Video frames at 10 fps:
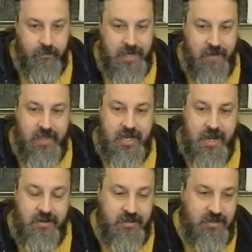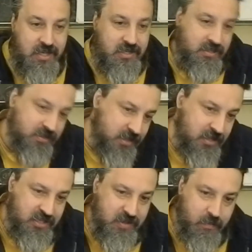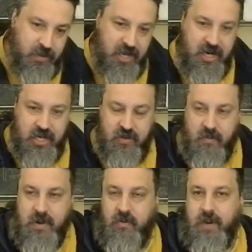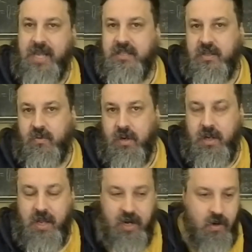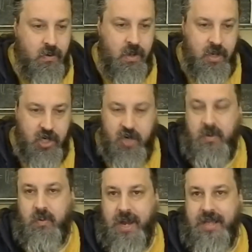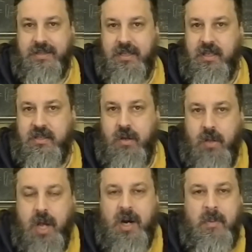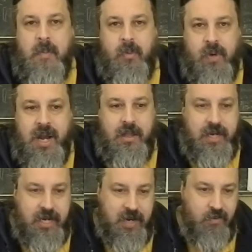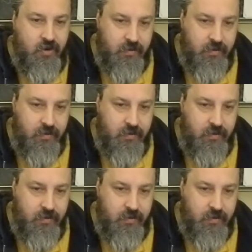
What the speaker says: Everything else is simply an issue about rights and human rights. It's no longer about morality anymore.